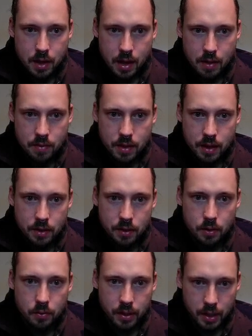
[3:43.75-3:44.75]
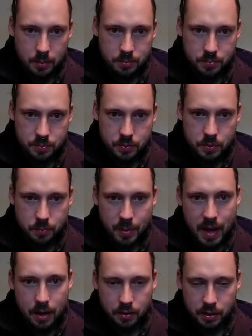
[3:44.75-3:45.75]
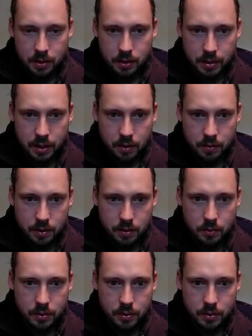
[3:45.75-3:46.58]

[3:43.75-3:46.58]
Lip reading: and then going up or battling Claire, then going